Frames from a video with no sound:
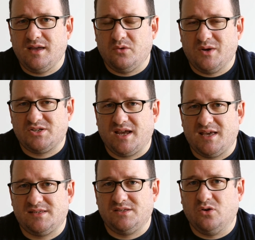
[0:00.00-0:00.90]
in which
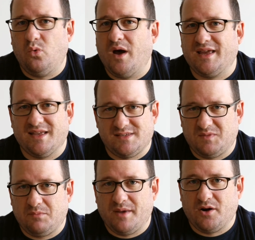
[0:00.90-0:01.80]
case you'll want to get
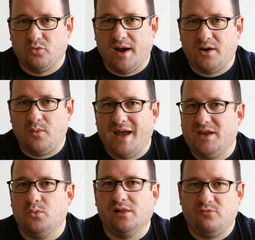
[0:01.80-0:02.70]
something better right away and
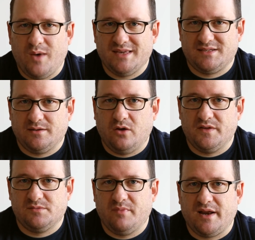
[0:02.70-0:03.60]
you will have wasted all
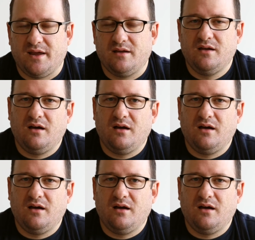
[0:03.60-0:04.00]
this money